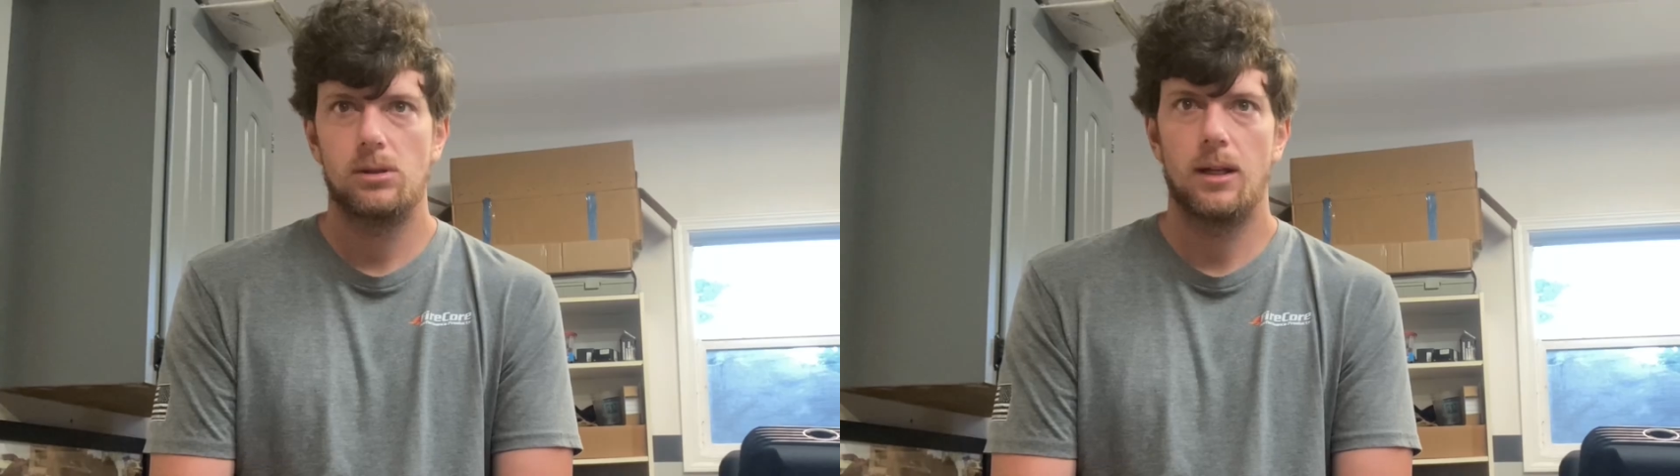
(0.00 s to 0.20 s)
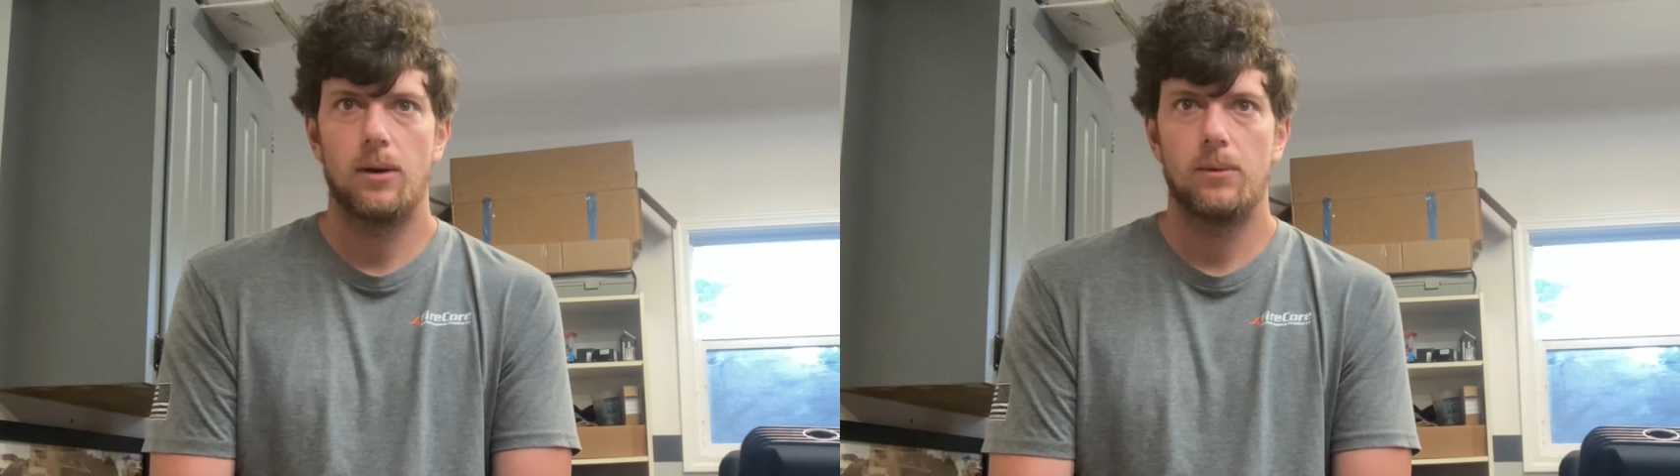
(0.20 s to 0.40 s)

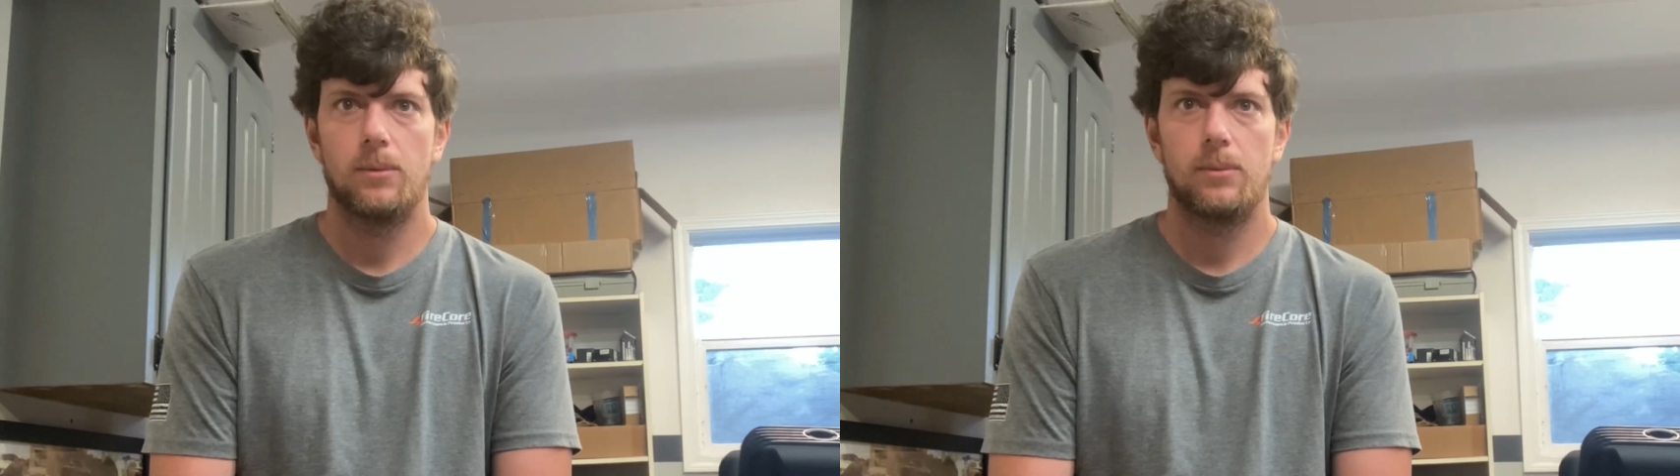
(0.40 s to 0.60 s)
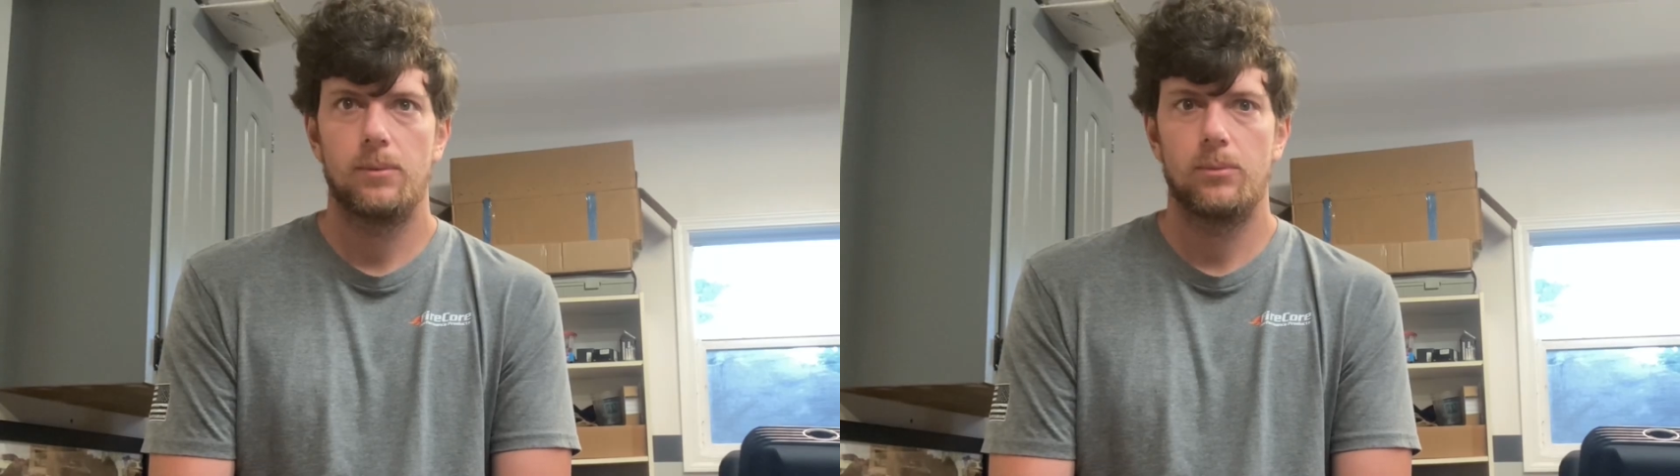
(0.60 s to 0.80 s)
you know,
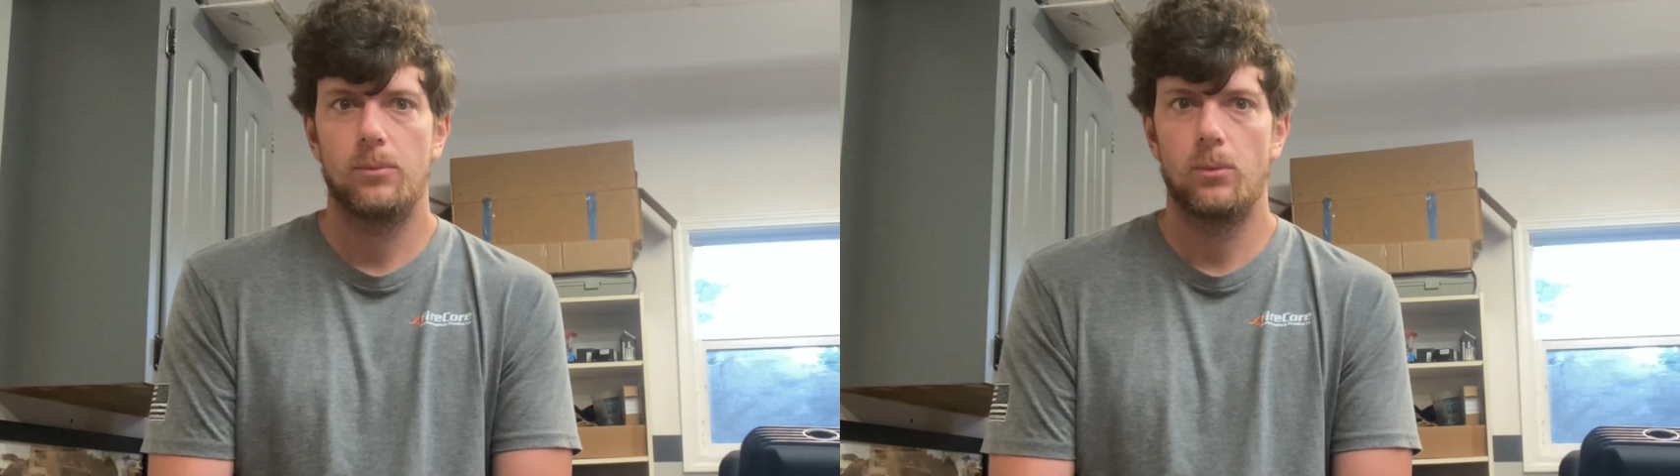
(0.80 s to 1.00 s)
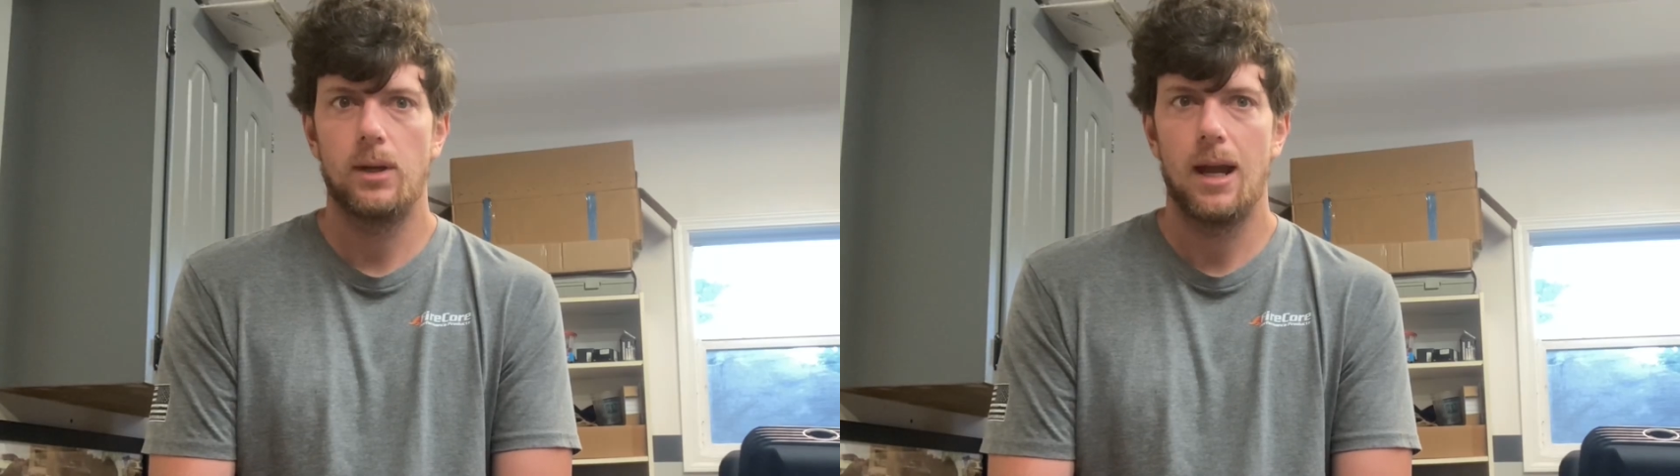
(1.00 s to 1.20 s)

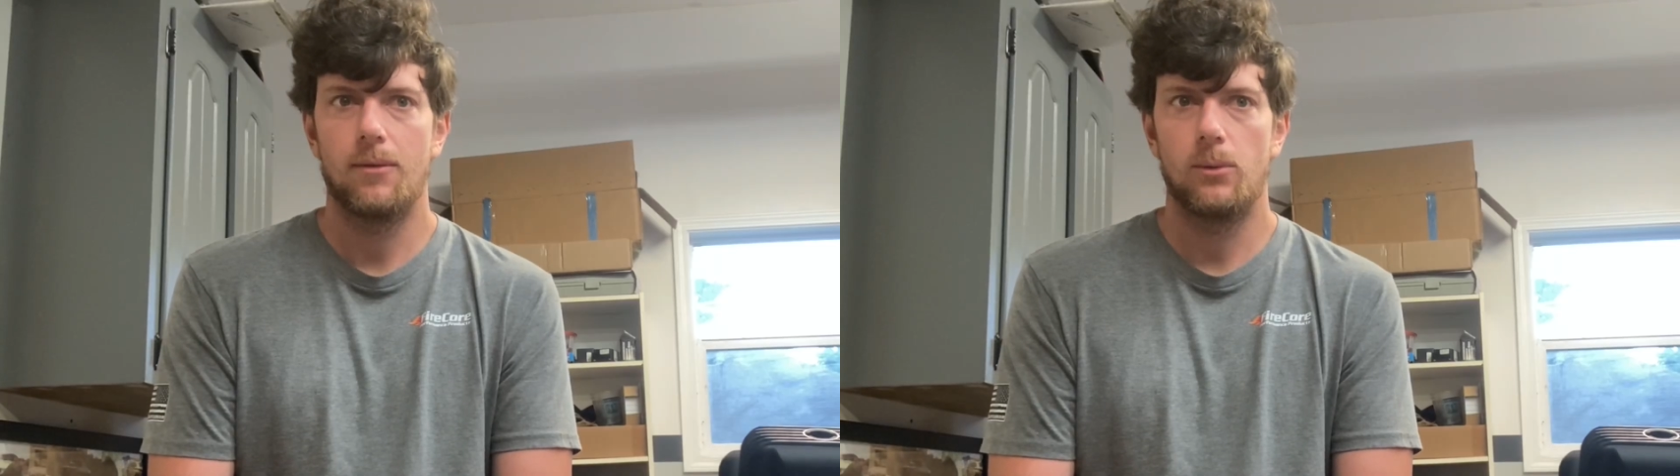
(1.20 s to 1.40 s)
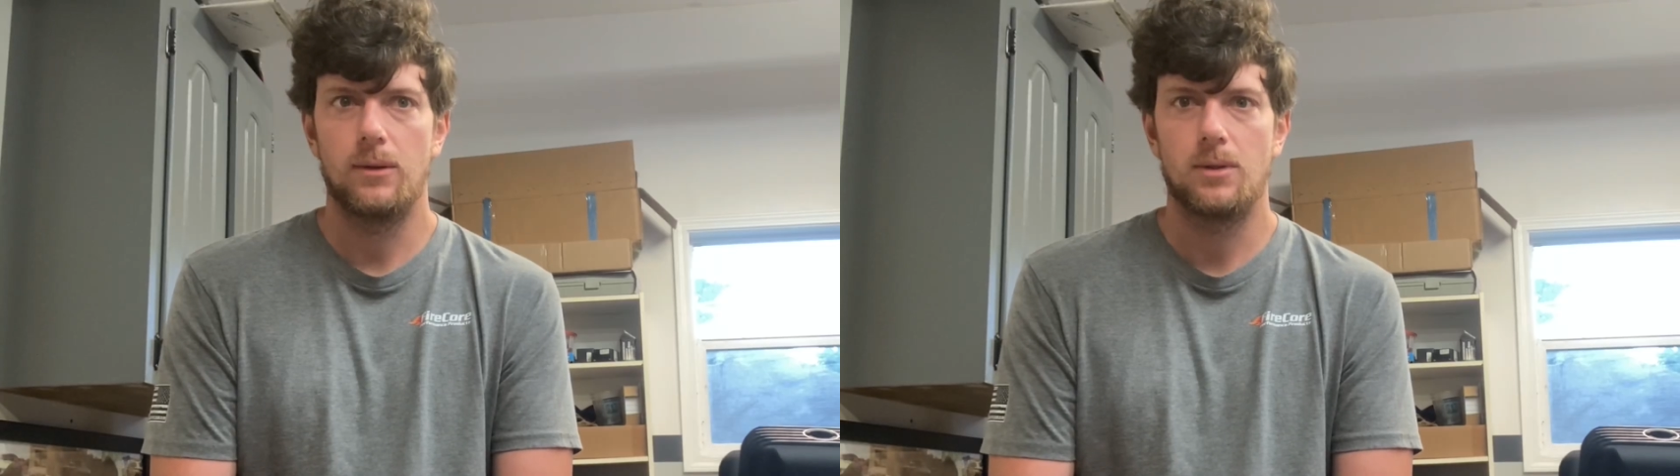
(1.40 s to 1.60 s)

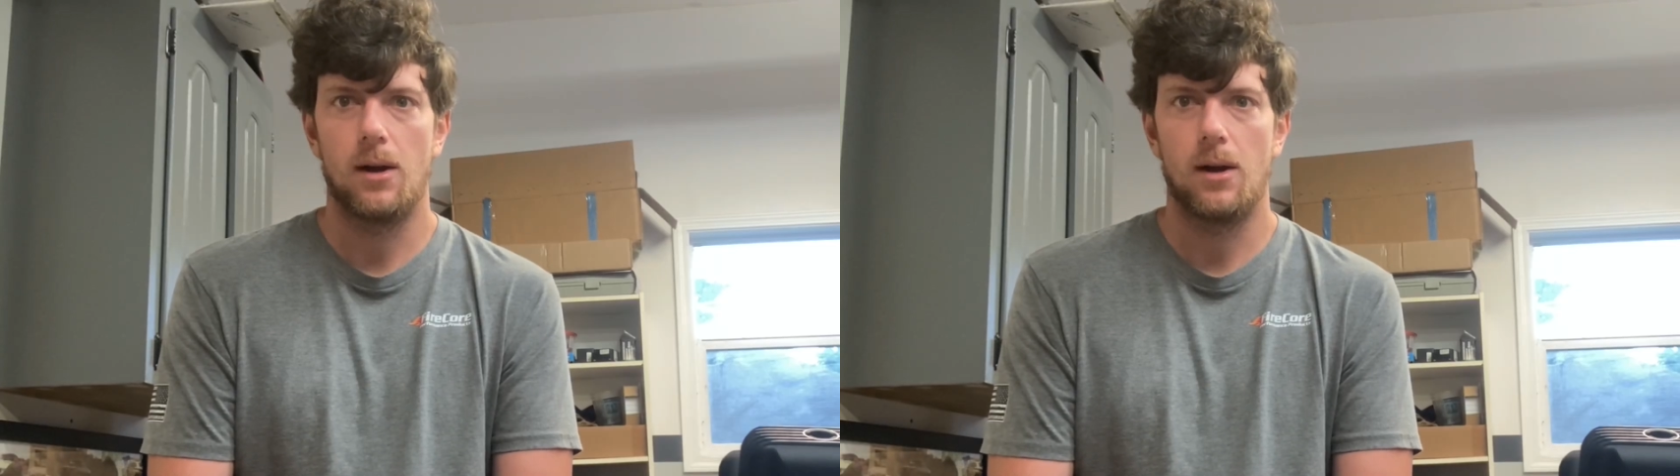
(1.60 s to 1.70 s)
we've